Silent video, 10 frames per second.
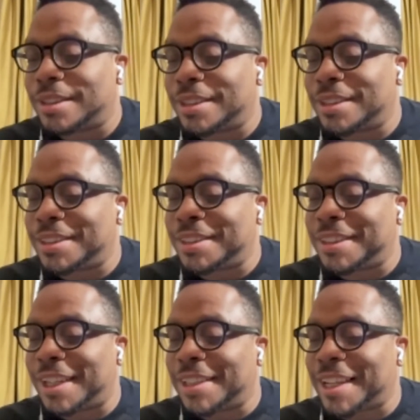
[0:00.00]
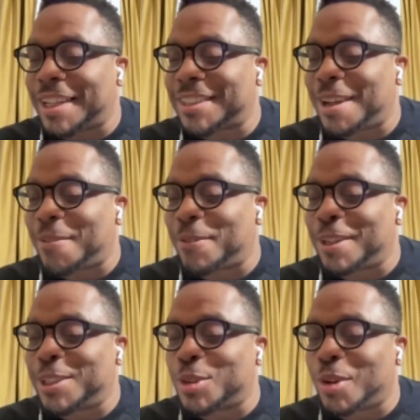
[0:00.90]
Sounds like it's time for
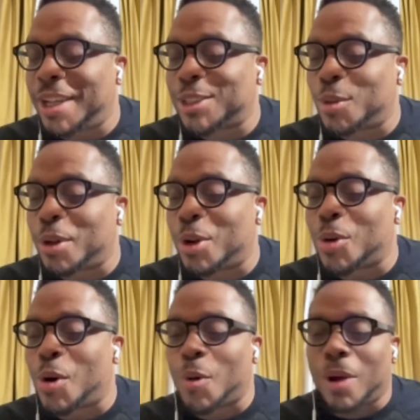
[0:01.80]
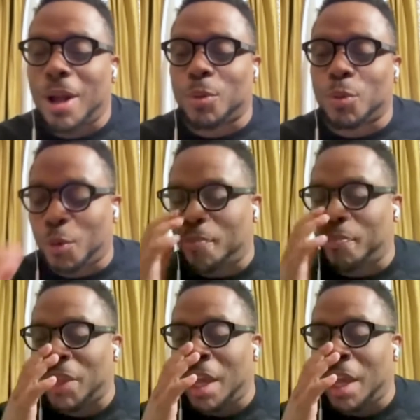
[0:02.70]
these grades. So, we're going to go around the room.